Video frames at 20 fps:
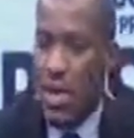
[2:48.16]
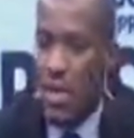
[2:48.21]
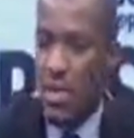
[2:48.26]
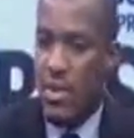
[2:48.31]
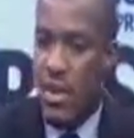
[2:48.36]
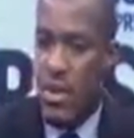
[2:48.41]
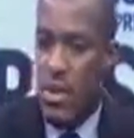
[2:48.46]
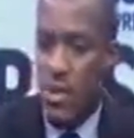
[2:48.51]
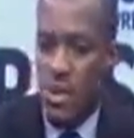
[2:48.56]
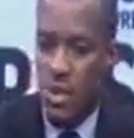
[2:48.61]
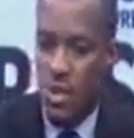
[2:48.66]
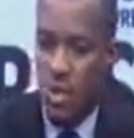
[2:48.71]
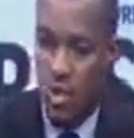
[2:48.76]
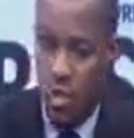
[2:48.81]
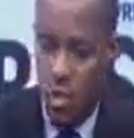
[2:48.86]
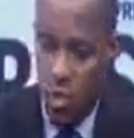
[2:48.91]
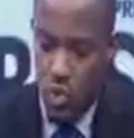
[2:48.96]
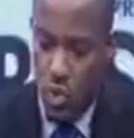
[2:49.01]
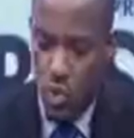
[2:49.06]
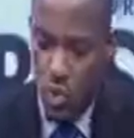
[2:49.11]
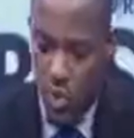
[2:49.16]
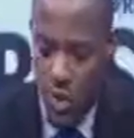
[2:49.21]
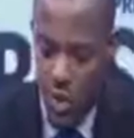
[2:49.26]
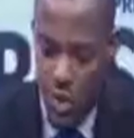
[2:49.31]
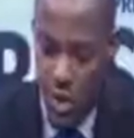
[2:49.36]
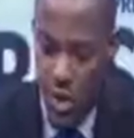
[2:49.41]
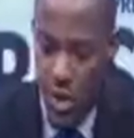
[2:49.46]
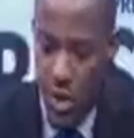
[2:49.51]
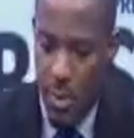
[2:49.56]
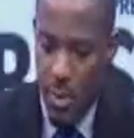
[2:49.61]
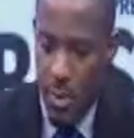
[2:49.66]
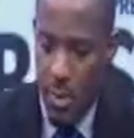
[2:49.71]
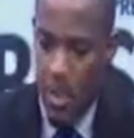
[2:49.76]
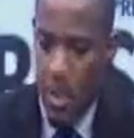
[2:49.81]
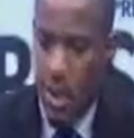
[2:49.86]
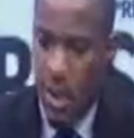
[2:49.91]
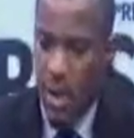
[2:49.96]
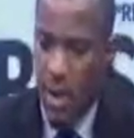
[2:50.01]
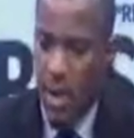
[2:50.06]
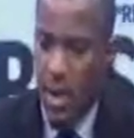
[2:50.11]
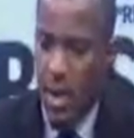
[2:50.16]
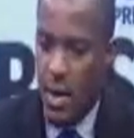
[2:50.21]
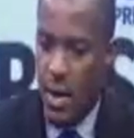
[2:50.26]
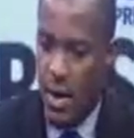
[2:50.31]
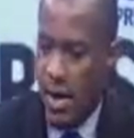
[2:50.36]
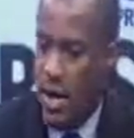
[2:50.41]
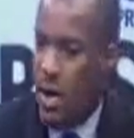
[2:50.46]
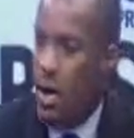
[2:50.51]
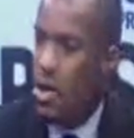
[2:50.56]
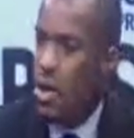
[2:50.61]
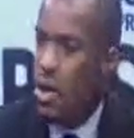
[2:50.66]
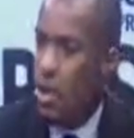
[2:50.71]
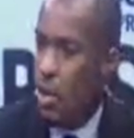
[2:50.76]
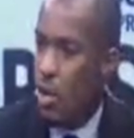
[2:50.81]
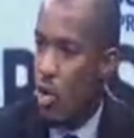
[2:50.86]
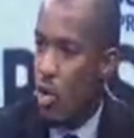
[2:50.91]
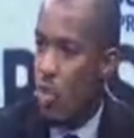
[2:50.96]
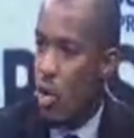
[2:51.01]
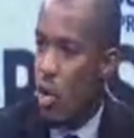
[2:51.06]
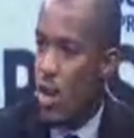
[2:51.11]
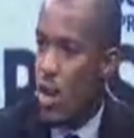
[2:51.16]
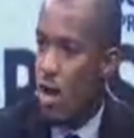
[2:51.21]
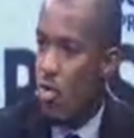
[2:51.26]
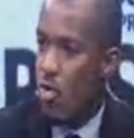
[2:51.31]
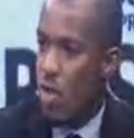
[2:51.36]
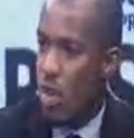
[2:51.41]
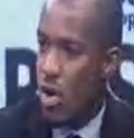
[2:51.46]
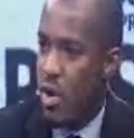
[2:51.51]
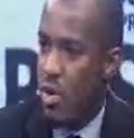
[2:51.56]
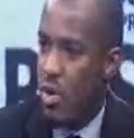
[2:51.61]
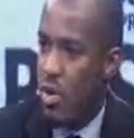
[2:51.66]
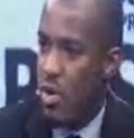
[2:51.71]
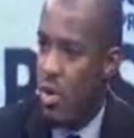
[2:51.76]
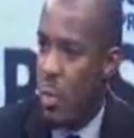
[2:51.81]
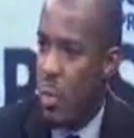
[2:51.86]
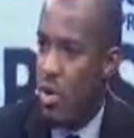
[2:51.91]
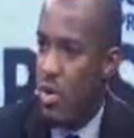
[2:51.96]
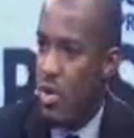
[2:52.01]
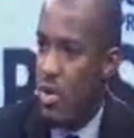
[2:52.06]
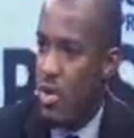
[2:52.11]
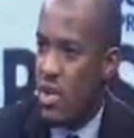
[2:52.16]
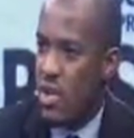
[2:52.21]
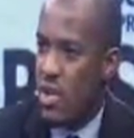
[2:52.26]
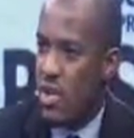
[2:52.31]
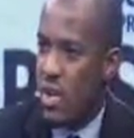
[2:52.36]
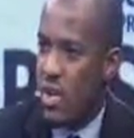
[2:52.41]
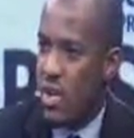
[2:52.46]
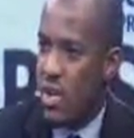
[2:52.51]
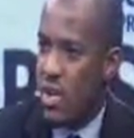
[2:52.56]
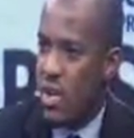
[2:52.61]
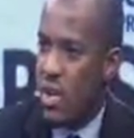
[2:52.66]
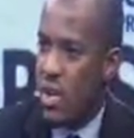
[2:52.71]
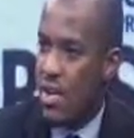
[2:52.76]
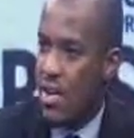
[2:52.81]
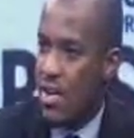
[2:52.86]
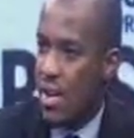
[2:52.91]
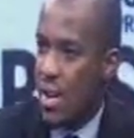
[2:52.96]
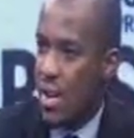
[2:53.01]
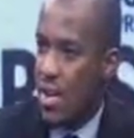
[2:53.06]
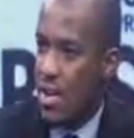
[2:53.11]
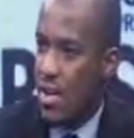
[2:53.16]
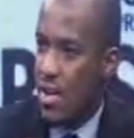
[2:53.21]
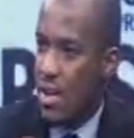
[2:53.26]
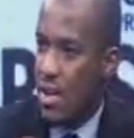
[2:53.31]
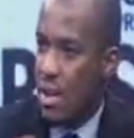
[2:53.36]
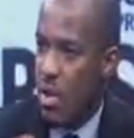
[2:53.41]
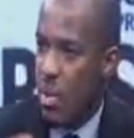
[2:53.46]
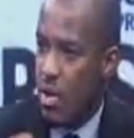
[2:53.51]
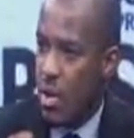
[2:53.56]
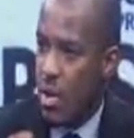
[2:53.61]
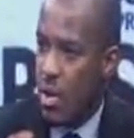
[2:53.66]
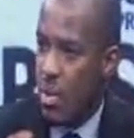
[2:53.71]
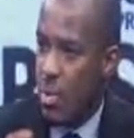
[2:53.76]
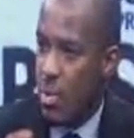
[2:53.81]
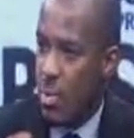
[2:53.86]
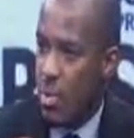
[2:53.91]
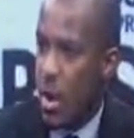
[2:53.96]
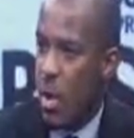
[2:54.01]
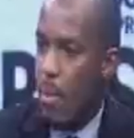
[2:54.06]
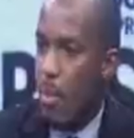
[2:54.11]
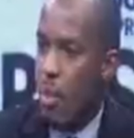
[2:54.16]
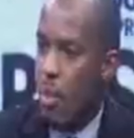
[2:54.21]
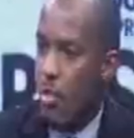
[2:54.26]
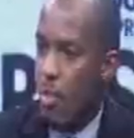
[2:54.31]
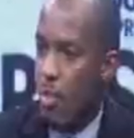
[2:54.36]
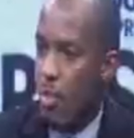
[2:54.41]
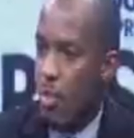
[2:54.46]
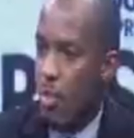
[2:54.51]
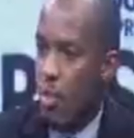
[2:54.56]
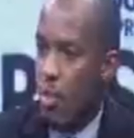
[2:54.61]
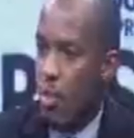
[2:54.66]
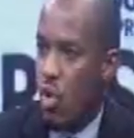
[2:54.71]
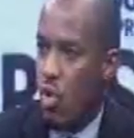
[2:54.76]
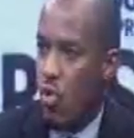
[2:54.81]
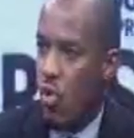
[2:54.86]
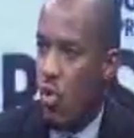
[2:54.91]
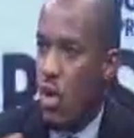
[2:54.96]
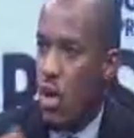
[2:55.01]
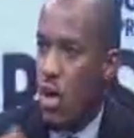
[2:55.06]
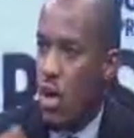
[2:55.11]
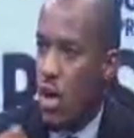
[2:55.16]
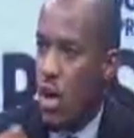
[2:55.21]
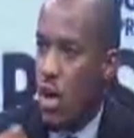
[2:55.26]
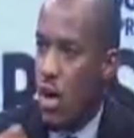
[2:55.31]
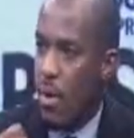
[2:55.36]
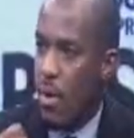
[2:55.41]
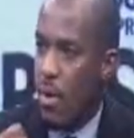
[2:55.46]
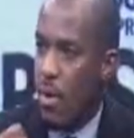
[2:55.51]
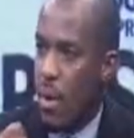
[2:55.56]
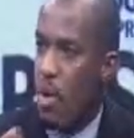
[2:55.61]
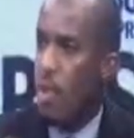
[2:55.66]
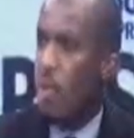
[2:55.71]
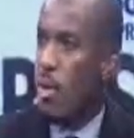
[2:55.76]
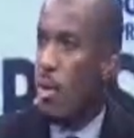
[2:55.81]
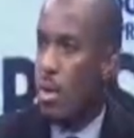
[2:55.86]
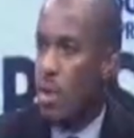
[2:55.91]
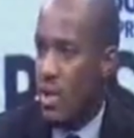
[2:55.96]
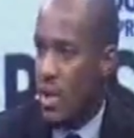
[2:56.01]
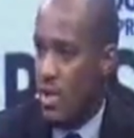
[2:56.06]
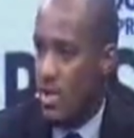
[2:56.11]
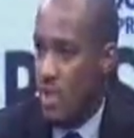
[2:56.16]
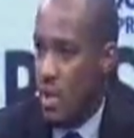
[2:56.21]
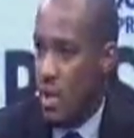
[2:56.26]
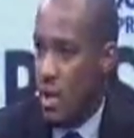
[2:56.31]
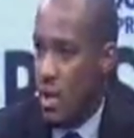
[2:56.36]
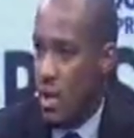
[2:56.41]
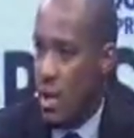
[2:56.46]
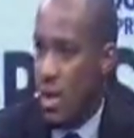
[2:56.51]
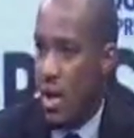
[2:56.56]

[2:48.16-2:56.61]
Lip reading: Is that institutions in any economy are very important in that they are the primary source of economic delivery.